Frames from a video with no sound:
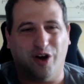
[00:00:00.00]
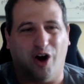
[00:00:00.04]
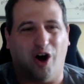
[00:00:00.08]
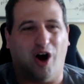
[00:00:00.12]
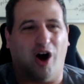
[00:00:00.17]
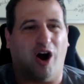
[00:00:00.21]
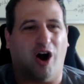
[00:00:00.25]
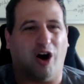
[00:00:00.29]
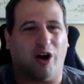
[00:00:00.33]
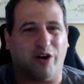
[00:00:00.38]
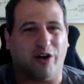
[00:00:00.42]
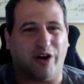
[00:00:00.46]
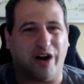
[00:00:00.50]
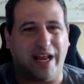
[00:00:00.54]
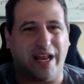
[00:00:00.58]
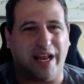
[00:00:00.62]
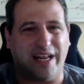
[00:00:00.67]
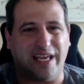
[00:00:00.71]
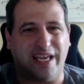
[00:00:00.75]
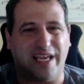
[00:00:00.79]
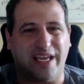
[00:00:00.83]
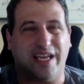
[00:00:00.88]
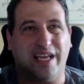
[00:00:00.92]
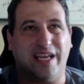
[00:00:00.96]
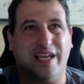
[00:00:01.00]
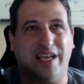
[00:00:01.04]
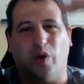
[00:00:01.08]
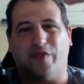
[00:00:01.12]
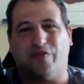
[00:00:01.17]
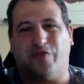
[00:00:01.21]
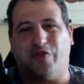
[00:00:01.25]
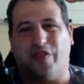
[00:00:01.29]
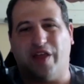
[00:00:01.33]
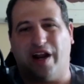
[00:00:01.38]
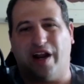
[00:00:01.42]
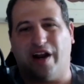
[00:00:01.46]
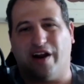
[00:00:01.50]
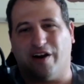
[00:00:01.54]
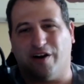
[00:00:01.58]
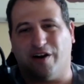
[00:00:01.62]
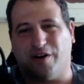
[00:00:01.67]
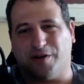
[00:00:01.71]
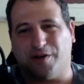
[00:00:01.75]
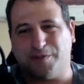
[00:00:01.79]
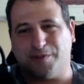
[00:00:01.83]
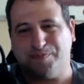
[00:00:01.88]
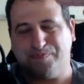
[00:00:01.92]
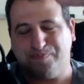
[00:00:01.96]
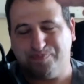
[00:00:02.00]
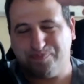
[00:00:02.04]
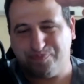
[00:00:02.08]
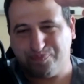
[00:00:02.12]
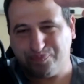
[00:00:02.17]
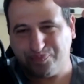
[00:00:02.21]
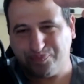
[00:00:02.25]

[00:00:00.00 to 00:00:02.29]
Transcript: already with their